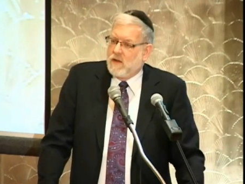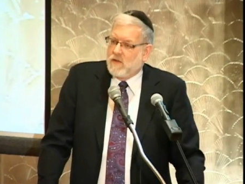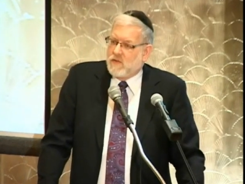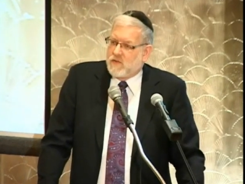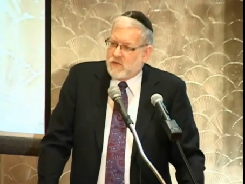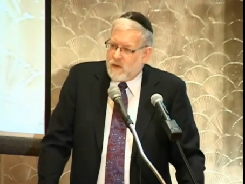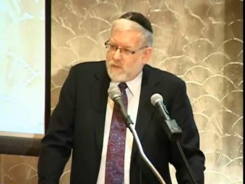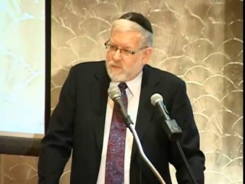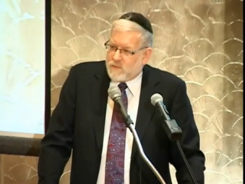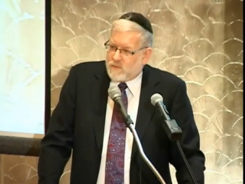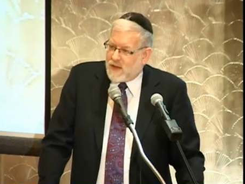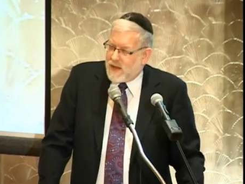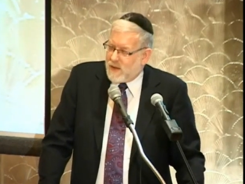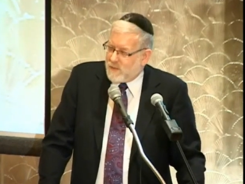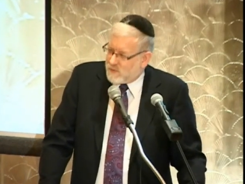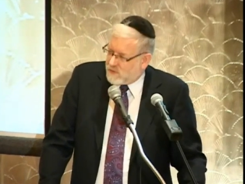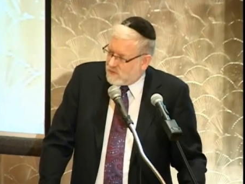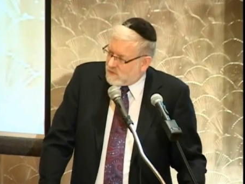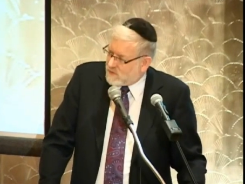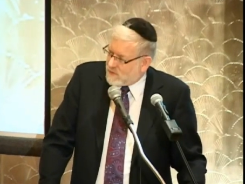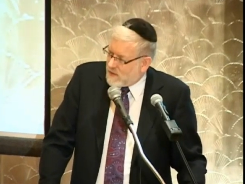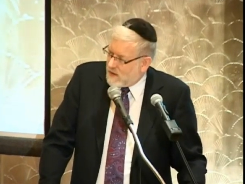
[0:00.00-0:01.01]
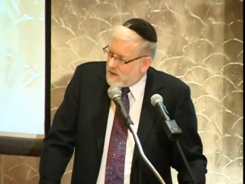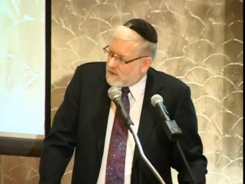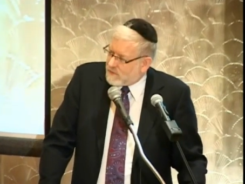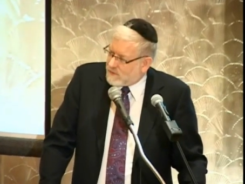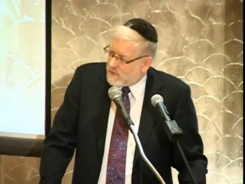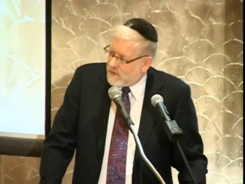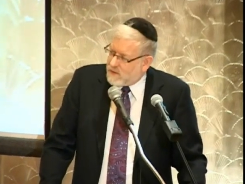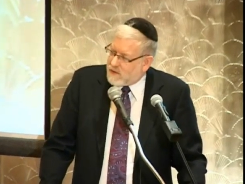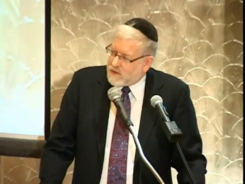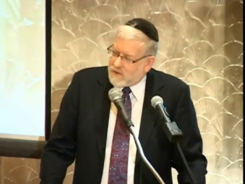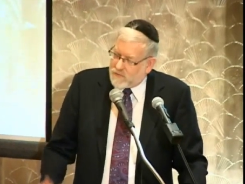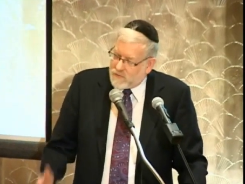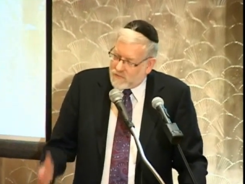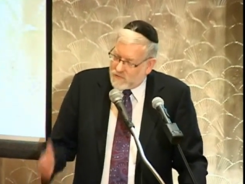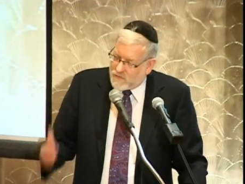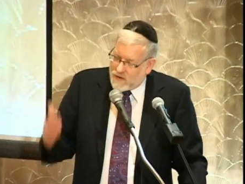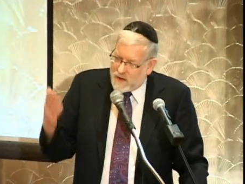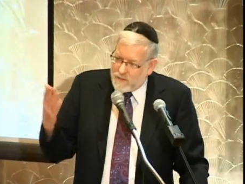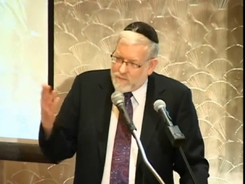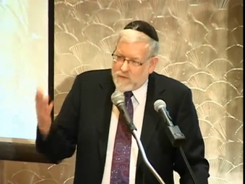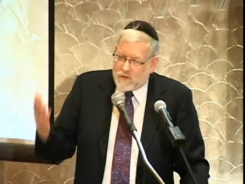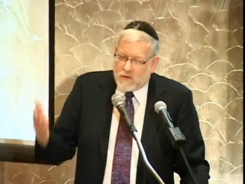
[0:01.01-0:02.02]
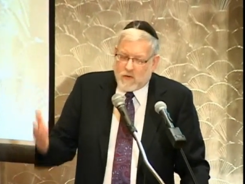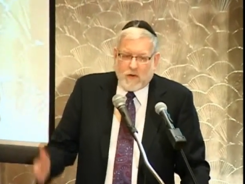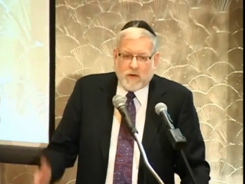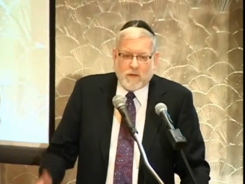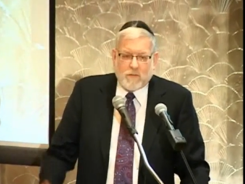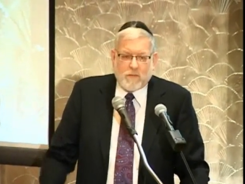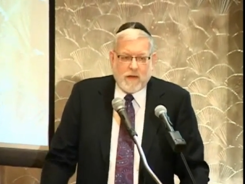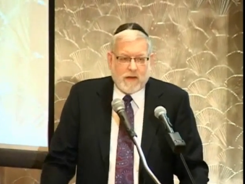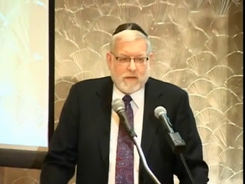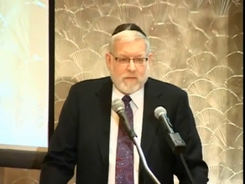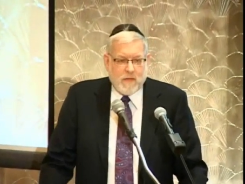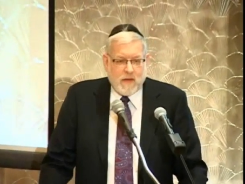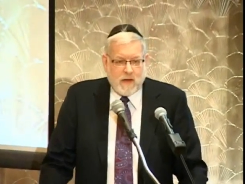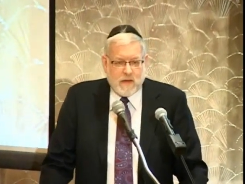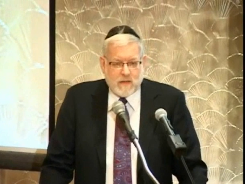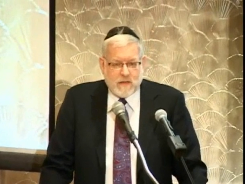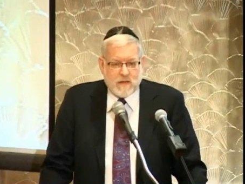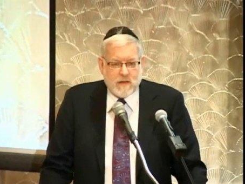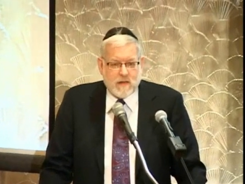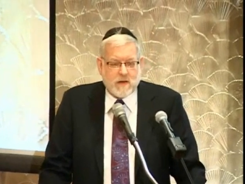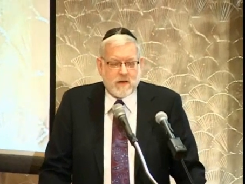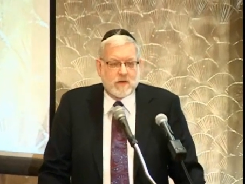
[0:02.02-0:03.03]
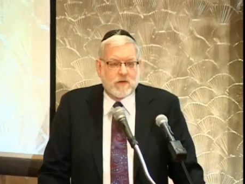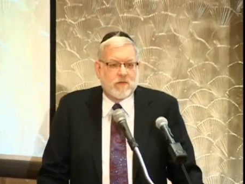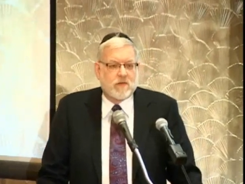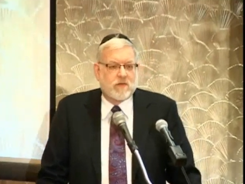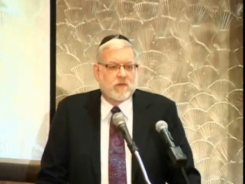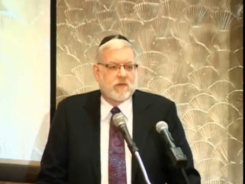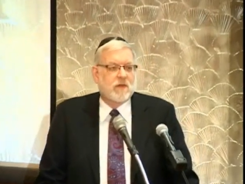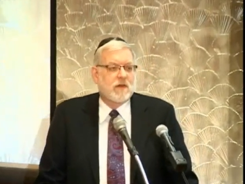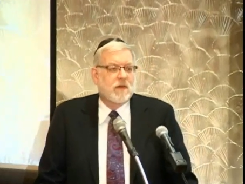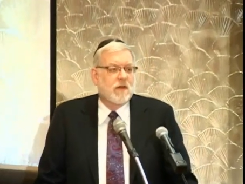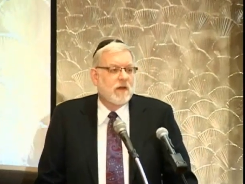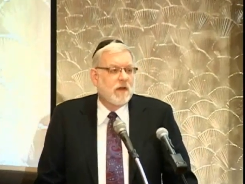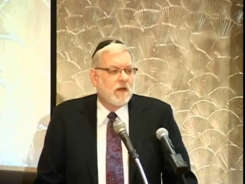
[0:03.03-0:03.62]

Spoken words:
sometimes in solitary confinement going back many years,